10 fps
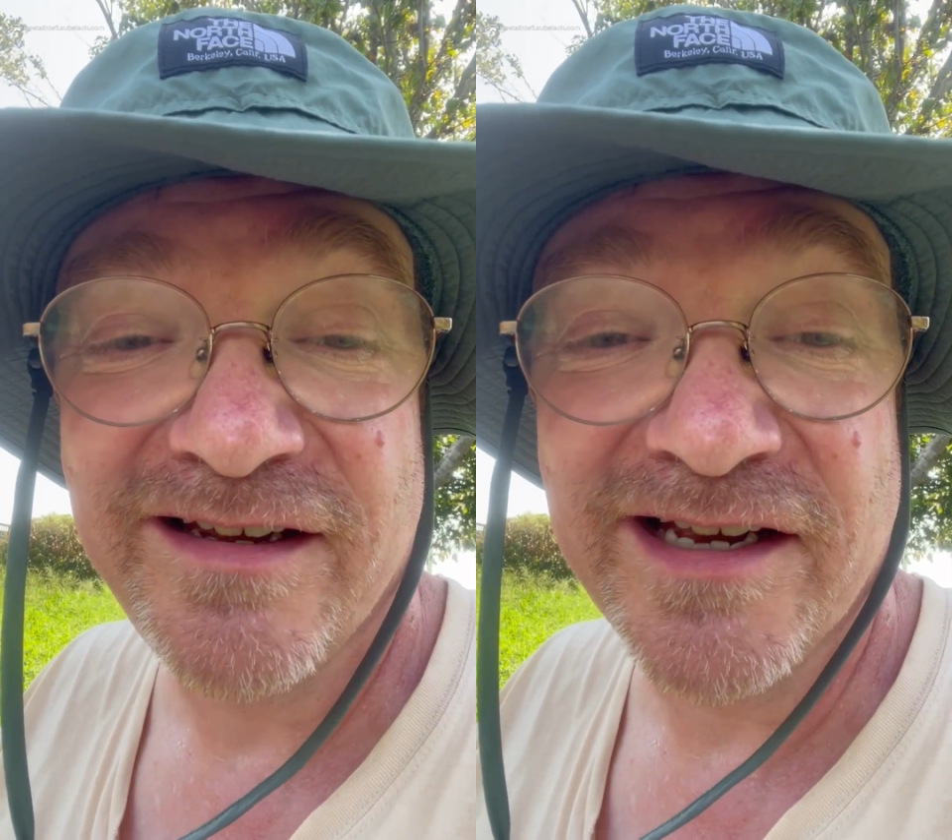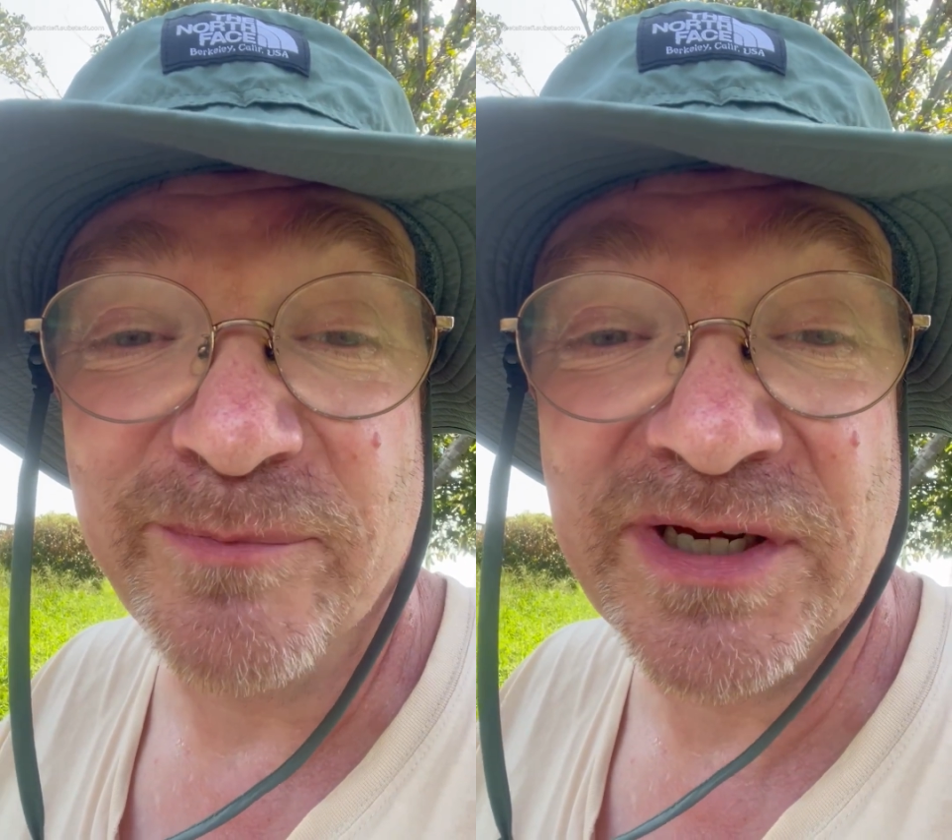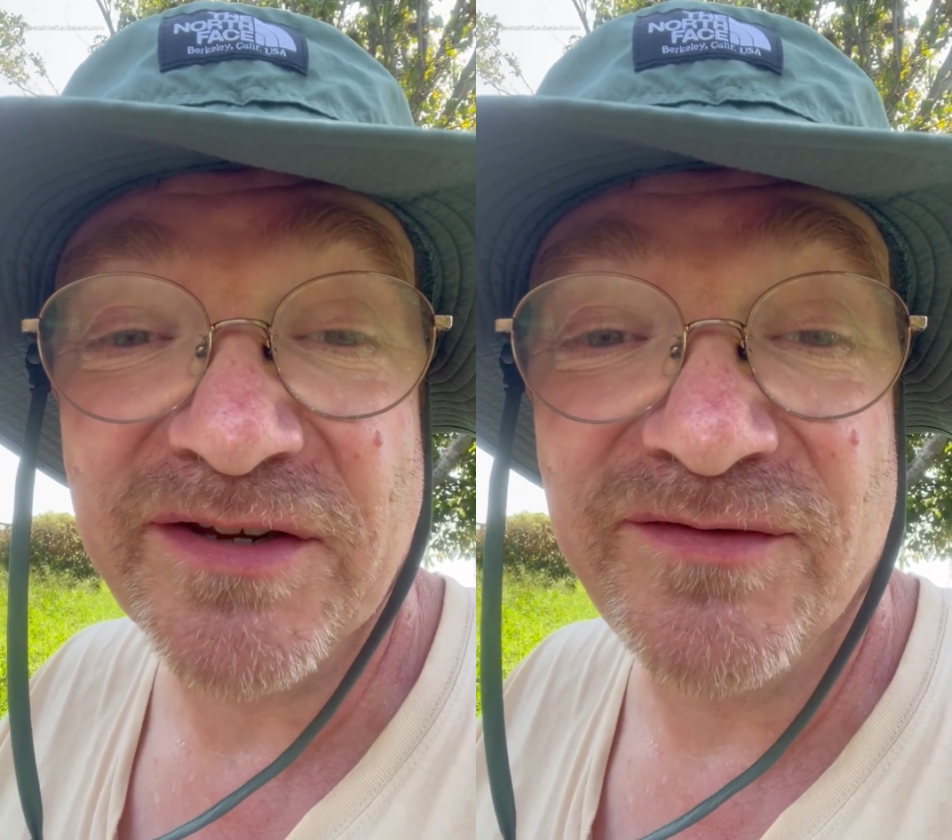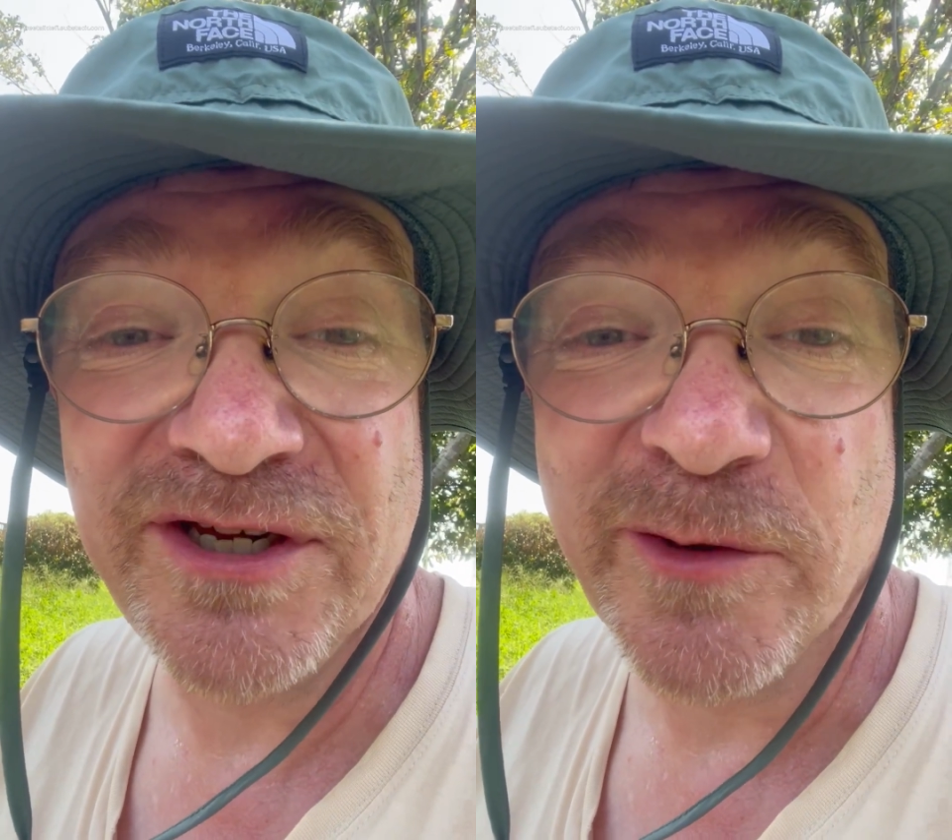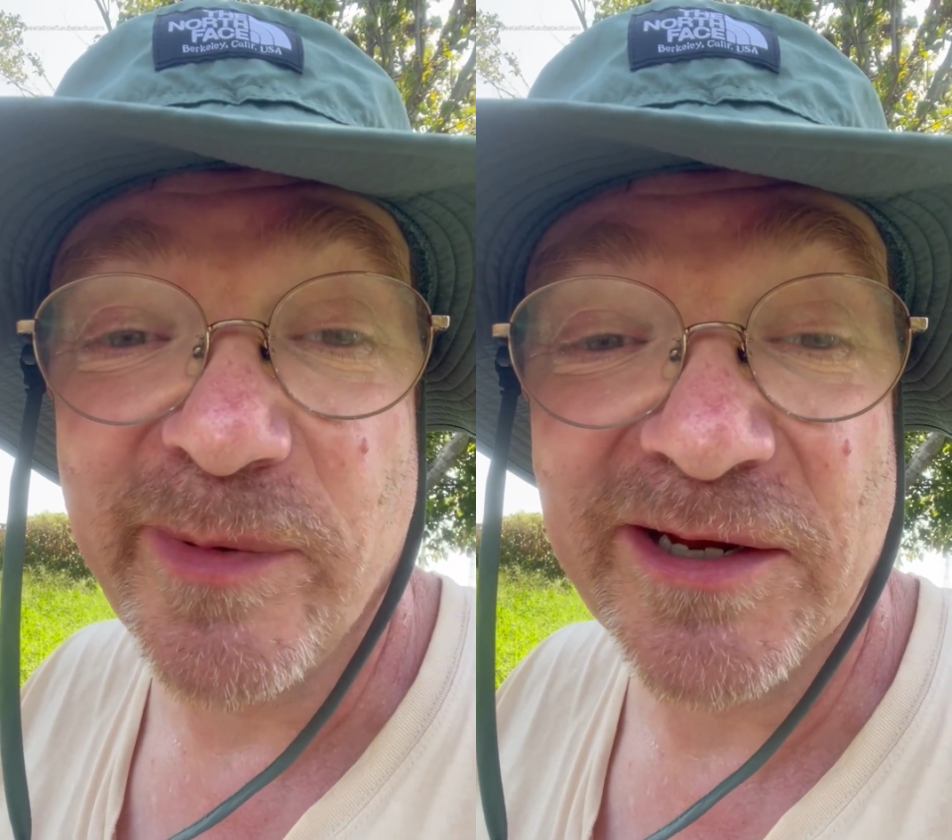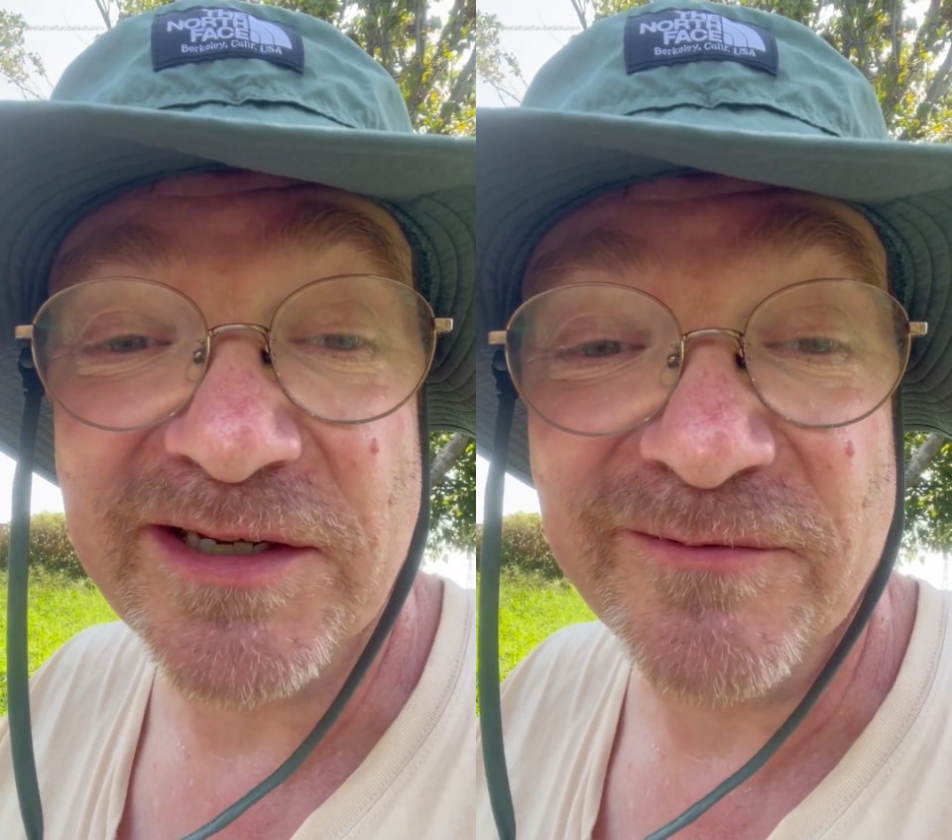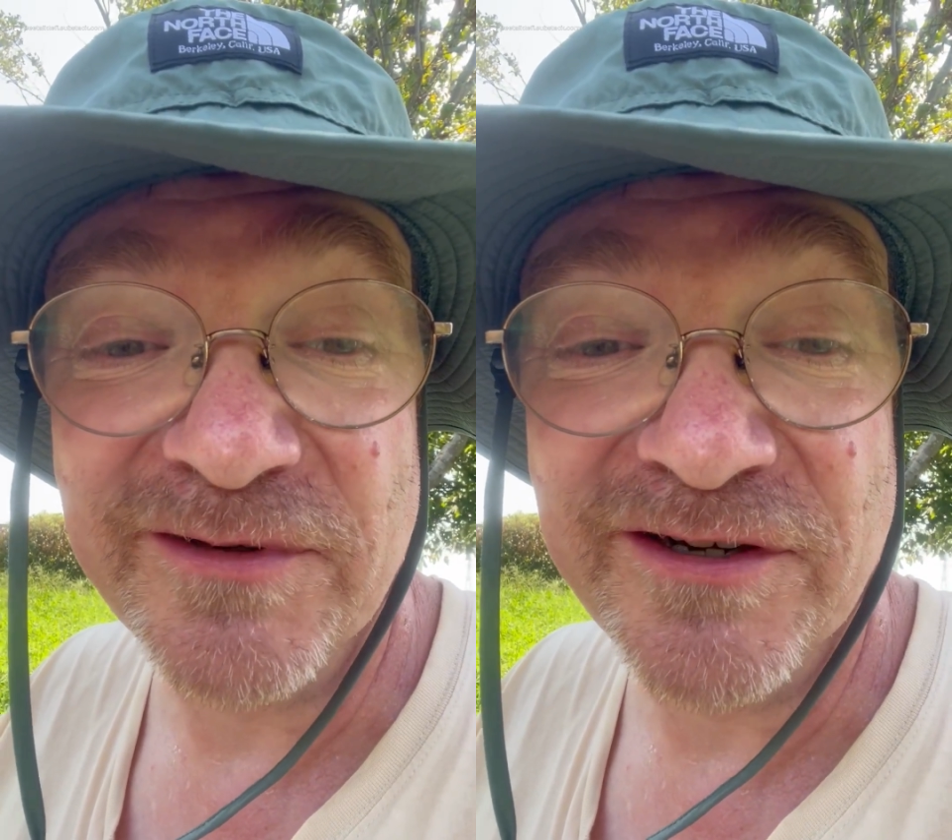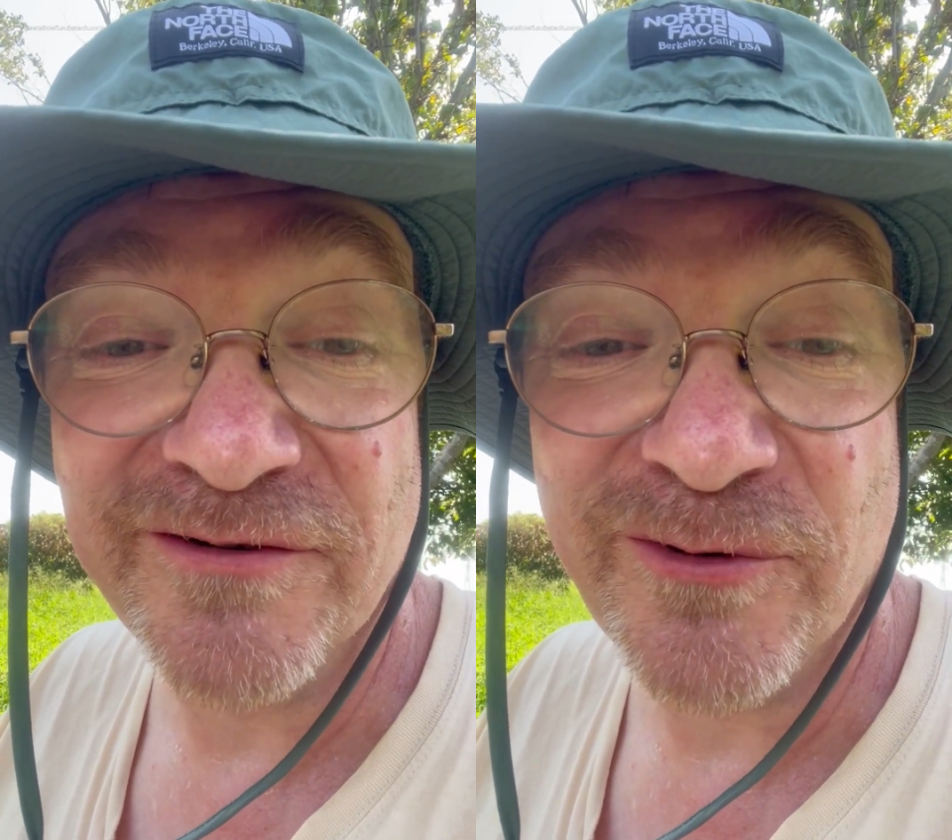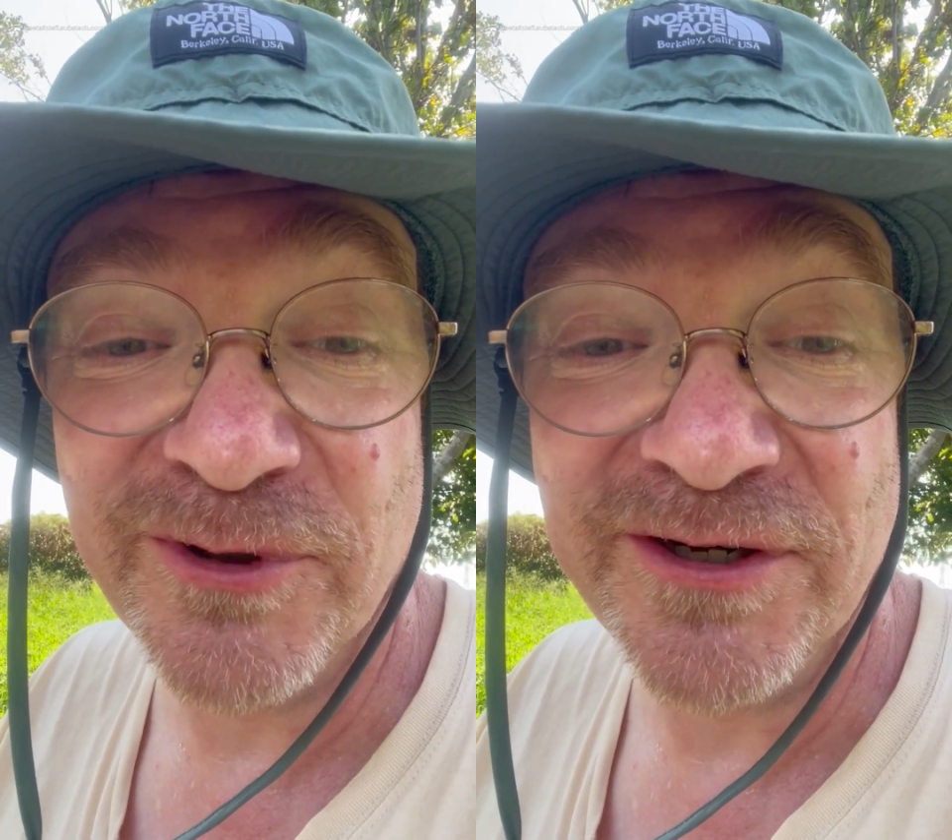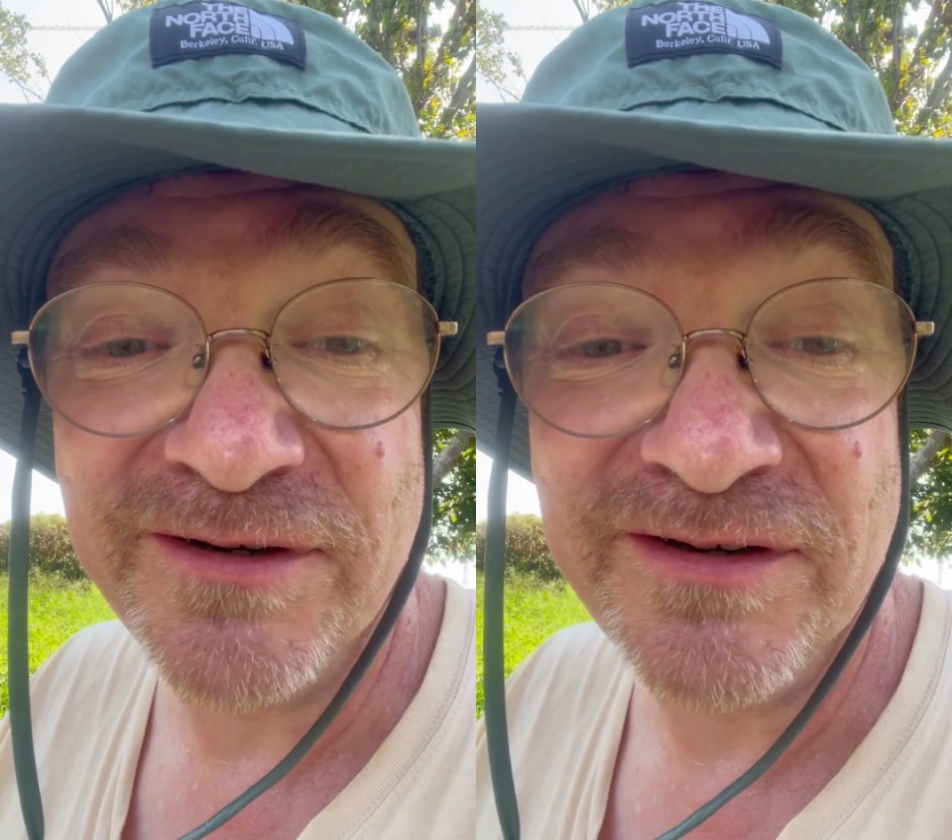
And make a video about it when you're older.